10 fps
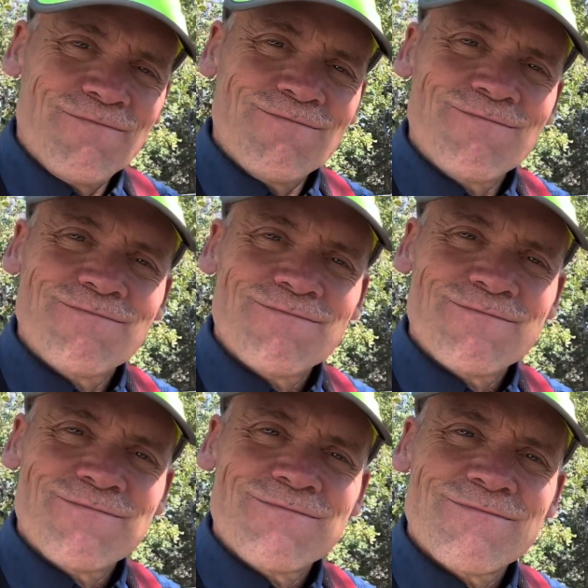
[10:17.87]

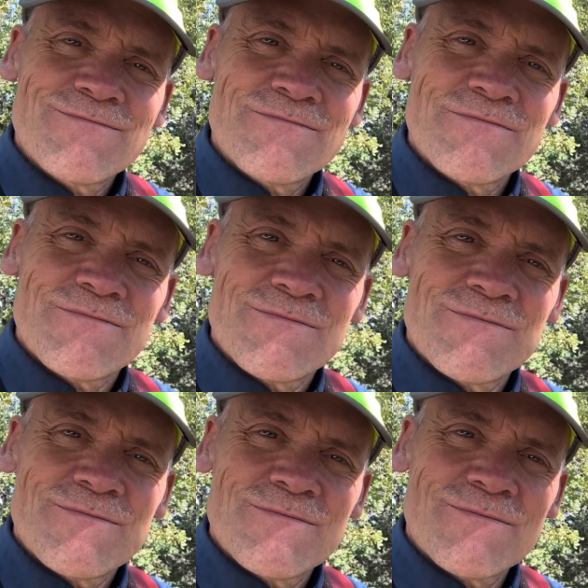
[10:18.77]

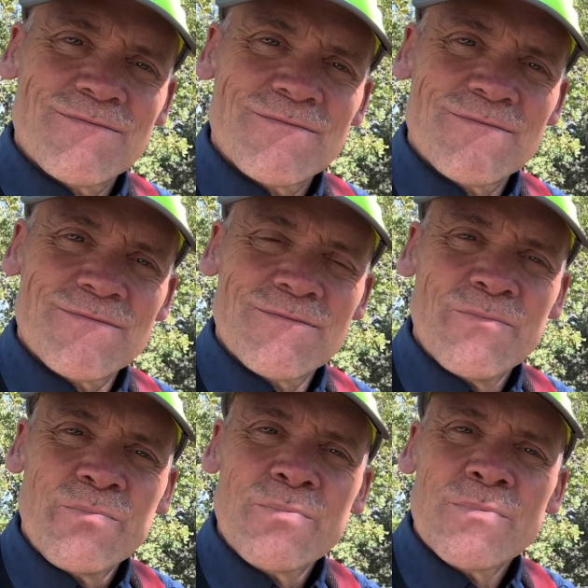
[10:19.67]

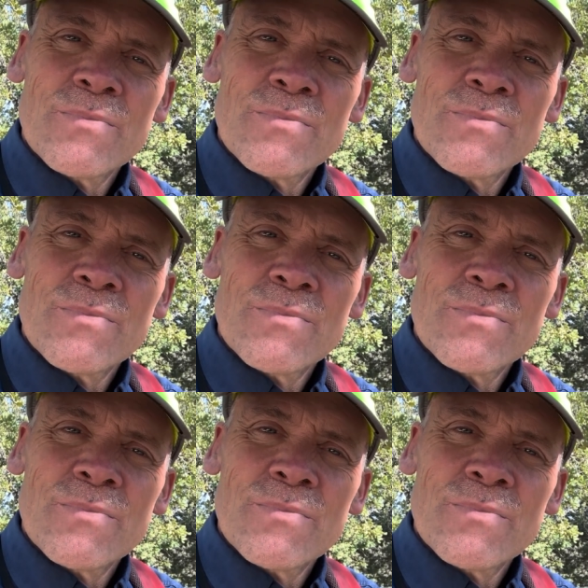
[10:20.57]
Nobody speaks.